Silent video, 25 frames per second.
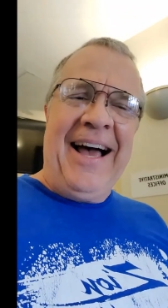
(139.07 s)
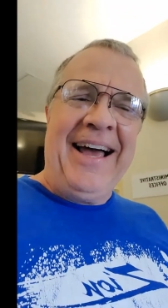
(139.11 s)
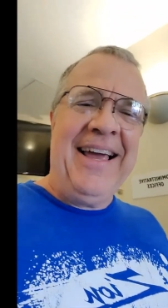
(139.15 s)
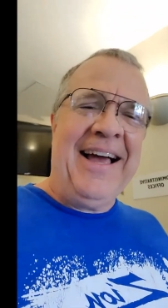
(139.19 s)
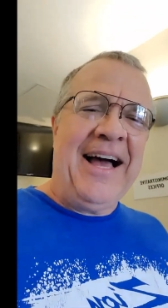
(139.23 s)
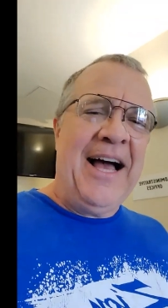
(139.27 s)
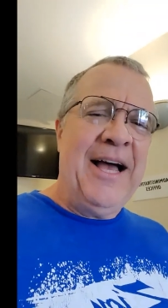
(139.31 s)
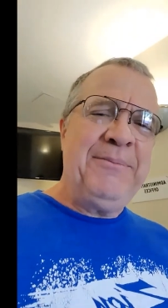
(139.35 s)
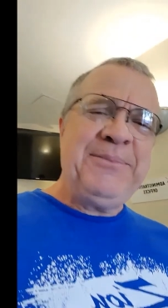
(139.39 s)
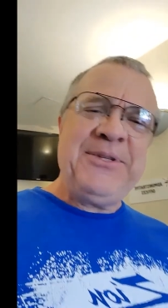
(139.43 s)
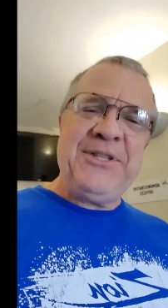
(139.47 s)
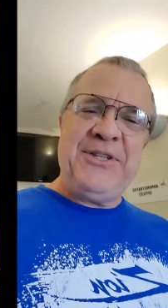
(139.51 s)

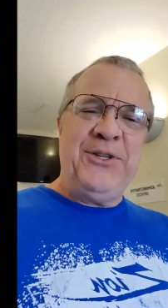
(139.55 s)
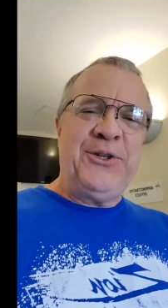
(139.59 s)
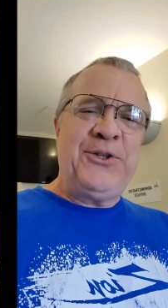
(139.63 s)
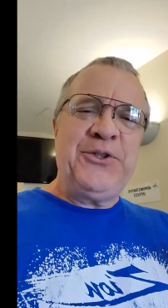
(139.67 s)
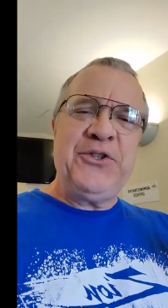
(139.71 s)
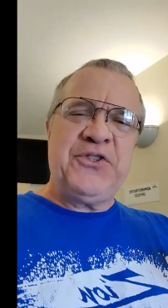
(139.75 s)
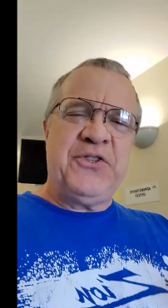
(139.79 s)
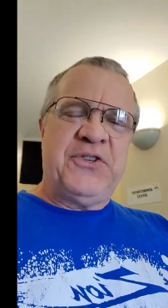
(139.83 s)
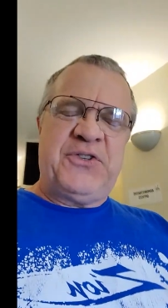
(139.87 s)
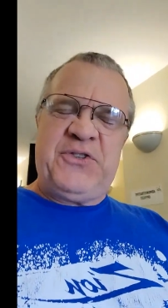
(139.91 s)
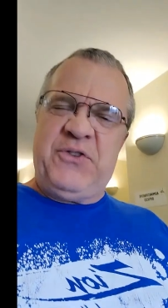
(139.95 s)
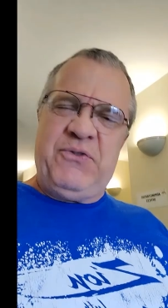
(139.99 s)
I'm still
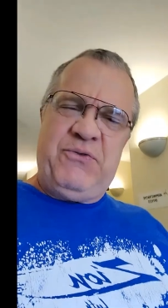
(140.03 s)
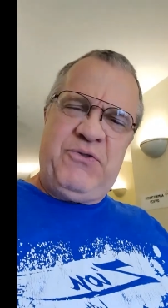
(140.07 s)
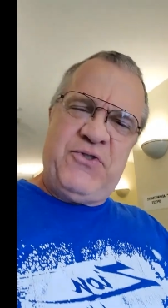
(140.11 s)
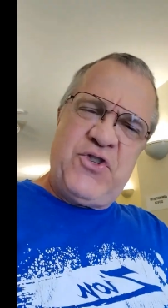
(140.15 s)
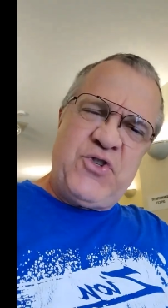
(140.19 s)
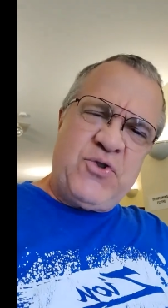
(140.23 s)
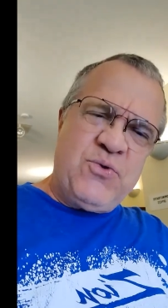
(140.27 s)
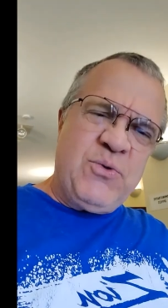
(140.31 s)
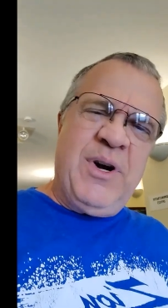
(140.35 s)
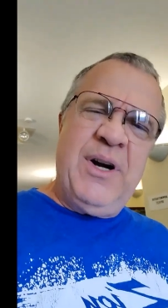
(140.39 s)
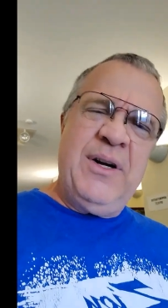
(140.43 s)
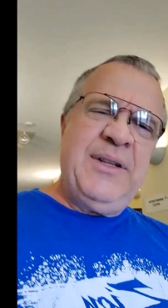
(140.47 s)

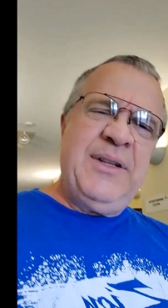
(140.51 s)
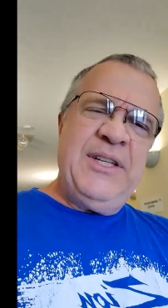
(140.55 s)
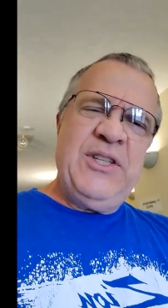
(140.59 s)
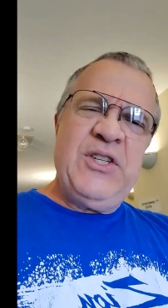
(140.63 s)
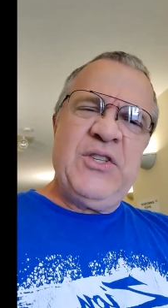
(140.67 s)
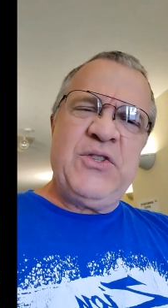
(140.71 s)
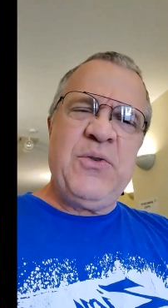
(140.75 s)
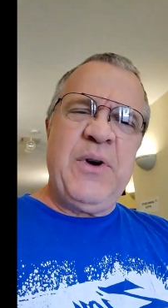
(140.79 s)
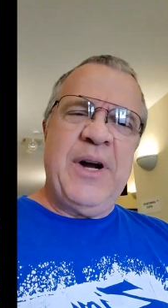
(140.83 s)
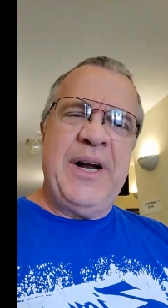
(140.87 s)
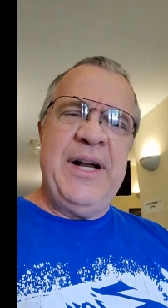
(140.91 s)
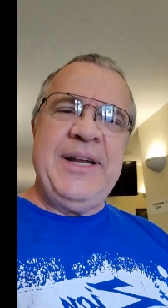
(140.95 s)
struggling
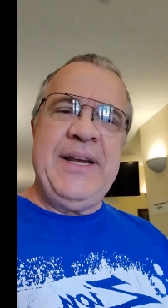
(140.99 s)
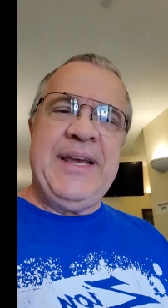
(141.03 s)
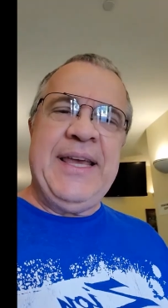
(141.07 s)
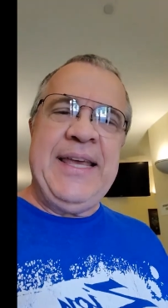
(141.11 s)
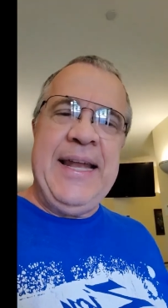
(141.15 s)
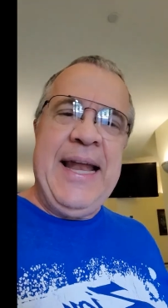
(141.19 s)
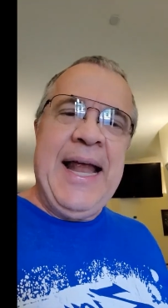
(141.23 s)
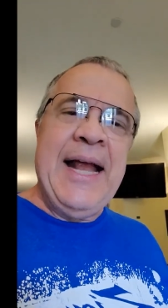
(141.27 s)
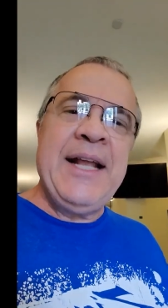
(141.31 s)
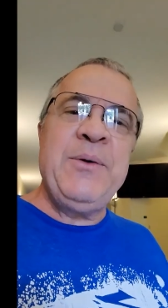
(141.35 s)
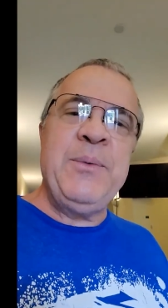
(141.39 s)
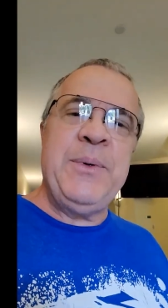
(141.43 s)
to try to
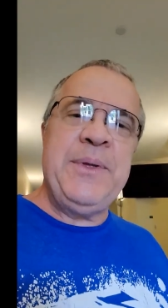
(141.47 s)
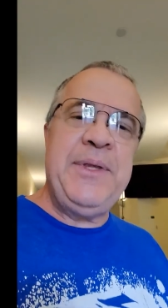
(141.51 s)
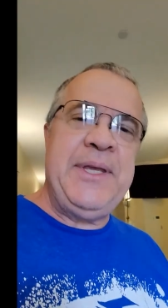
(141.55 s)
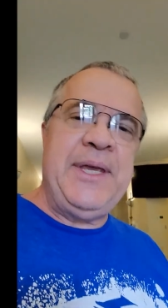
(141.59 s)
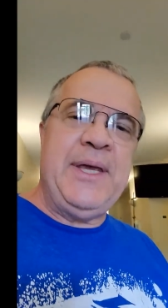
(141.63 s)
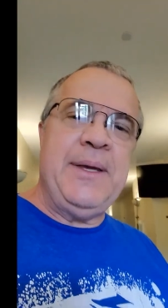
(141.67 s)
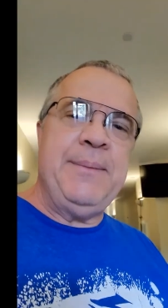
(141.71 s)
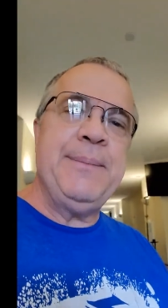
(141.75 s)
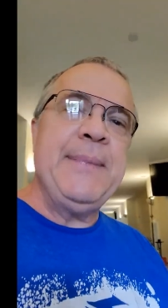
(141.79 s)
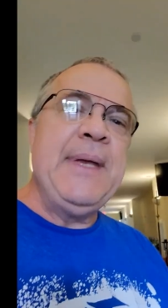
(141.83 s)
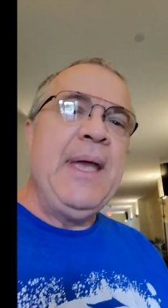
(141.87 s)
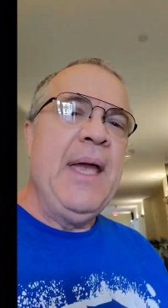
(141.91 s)
connect with
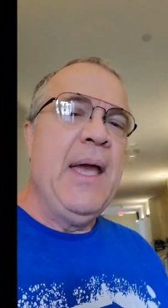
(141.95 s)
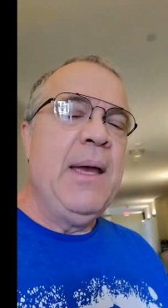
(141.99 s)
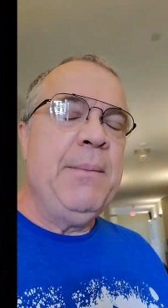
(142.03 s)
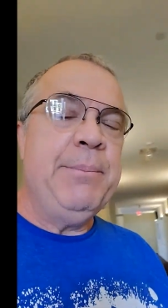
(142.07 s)
him,